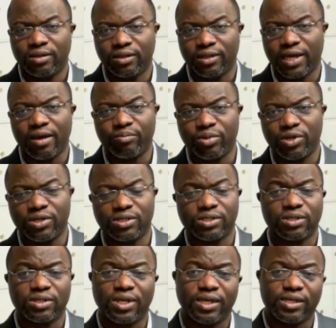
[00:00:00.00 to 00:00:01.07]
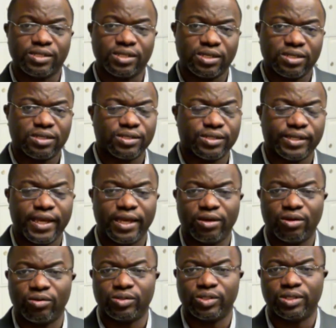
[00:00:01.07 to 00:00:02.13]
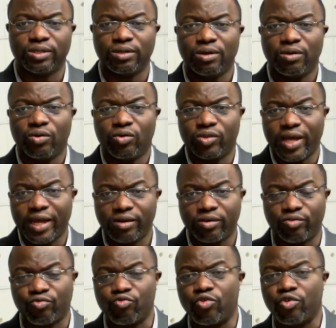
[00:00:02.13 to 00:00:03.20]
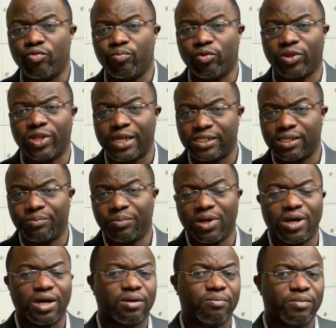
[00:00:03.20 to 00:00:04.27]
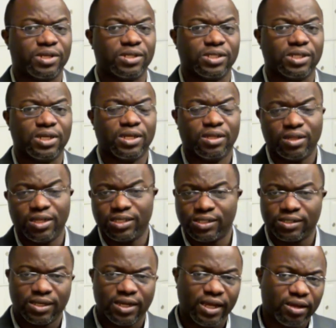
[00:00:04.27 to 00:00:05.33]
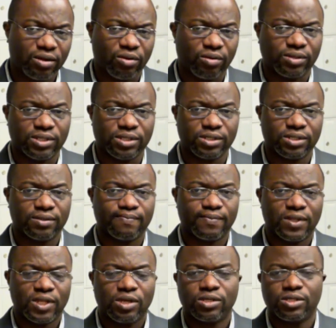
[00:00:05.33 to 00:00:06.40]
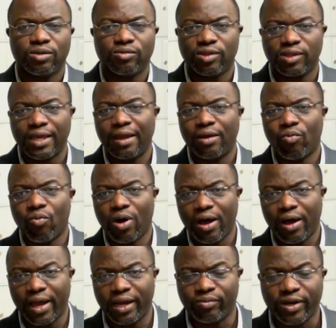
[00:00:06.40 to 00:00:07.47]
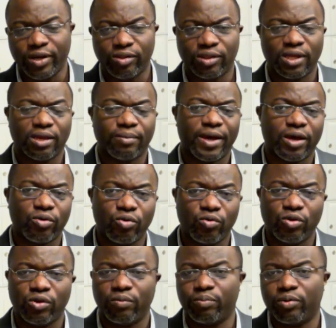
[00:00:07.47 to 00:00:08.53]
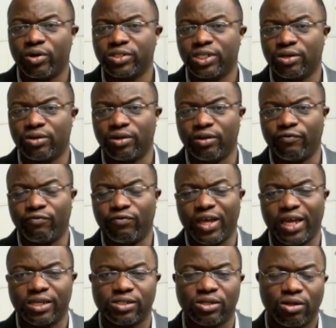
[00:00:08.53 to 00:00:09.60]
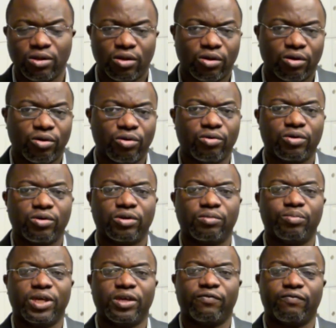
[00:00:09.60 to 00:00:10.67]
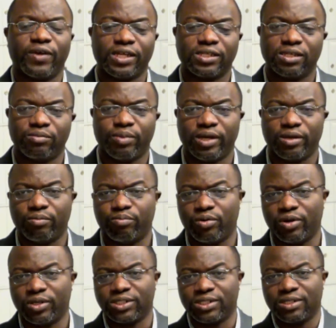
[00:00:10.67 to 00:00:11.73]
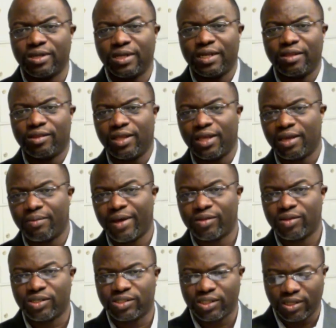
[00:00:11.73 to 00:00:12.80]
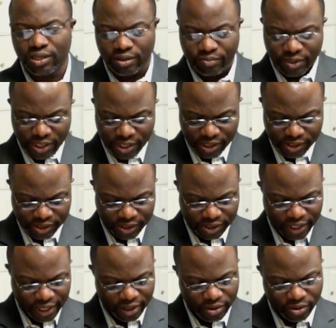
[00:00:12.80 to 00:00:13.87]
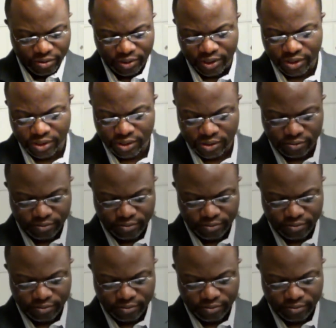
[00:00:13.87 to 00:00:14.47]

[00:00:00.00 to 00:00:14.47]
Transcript: That person is a stakeholder, or that group, or that department. They're stakeholders. So think wide. When you think about who your project could affect, or who could be affected by your project, think about the term stakeholders.